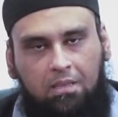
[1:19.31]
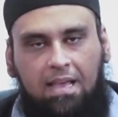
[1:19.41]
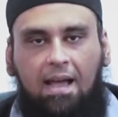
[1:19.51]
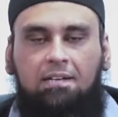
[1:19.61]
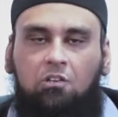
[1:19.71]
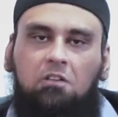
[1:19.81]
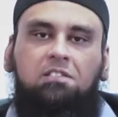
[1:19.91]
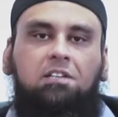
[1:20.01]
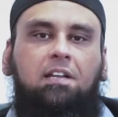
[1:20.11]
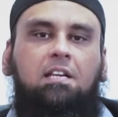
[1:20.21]
The
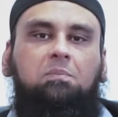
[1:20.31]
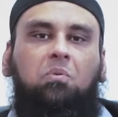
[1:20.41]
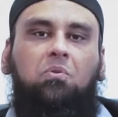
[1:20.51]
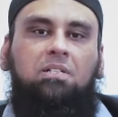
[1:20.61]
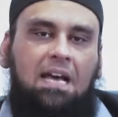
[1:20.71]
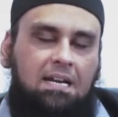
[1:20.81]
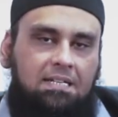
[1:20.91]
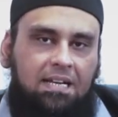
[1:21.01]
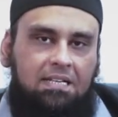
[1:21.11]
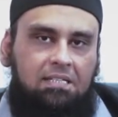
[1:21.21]
atrocities,
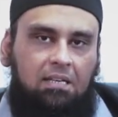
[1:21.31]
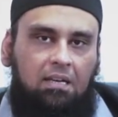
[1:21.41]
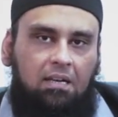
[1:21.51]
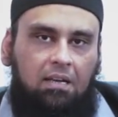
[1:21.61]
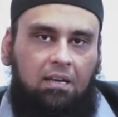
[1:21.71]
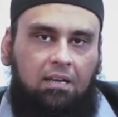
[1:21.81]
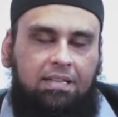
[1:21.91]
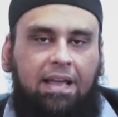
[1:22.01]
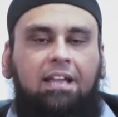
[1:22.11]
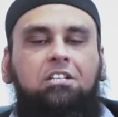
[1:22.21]
brutalities,
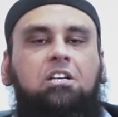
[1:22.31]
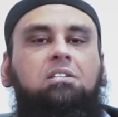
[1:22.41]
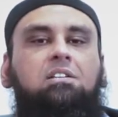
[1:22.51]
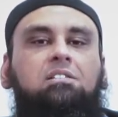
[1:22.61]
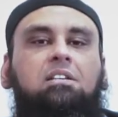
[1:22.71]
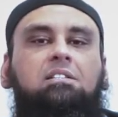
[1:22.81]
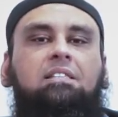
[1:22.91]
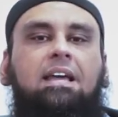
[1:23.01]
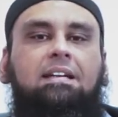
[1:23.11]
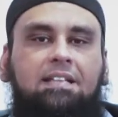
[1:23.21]
the
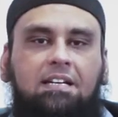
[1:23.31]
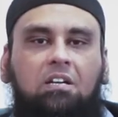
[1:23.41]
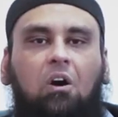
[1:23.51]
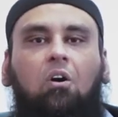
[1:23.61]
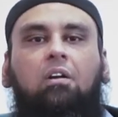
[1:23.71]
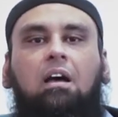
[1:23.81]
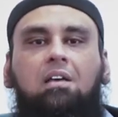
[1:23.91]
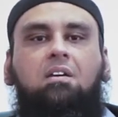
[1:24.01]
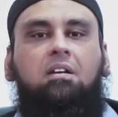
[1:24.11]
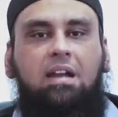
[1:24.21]
injustices they did on
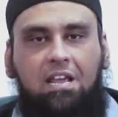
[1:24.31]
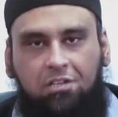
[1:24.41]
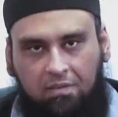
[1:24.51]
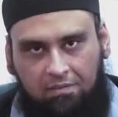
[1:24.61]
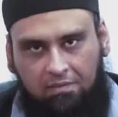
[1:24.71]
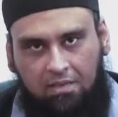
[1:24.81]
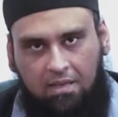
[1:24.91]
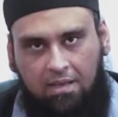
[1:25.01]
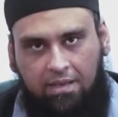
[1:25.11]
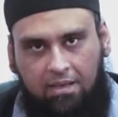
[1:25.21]
other nations,
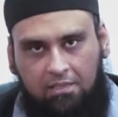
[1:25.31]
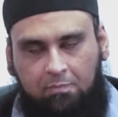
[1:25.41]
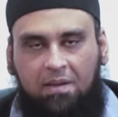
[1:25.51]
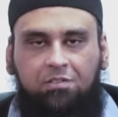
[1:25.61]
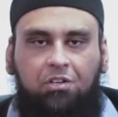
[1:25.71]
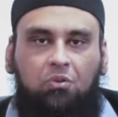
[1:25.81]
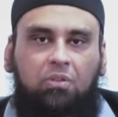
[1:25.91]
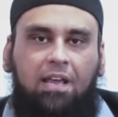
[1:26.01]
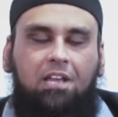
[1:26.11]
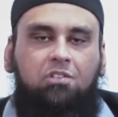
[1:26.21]
especially to
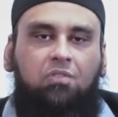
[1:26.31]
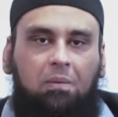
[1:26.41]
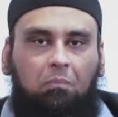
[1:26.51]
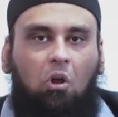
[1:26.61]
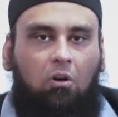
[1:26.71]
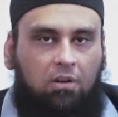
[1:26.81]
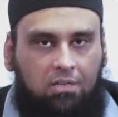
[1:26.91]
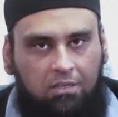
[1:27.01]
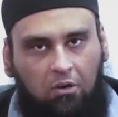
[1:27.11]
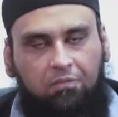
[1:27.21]
the Eastern
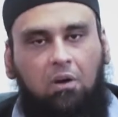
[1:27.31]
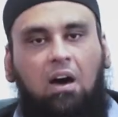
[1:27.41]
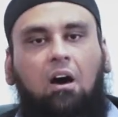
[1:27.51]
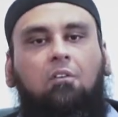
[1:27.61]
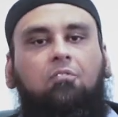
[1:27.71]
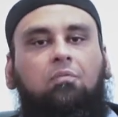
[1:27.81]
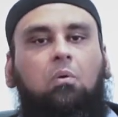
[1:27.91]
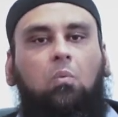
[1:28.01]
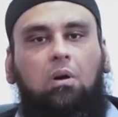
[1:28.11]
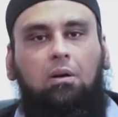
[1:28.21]
Bloc of the half of
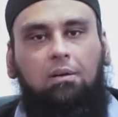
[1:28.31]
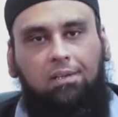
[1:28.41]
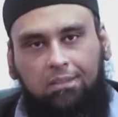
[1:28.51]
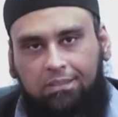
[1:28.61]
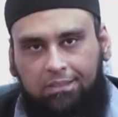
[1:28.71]
the world.